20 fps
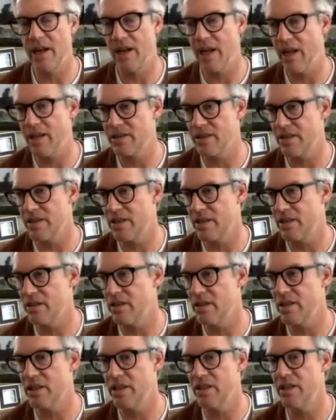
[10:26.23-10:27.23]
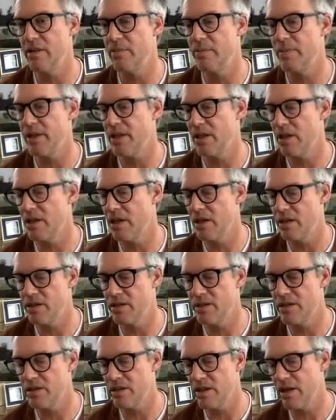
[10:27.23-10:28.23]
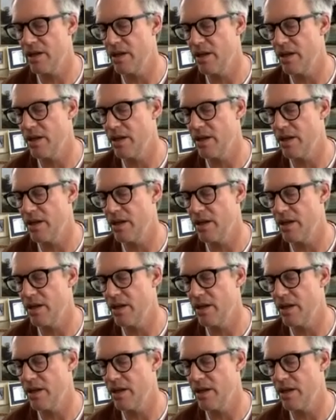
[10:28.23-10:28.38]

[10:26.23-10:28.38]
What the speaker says: hesitantly because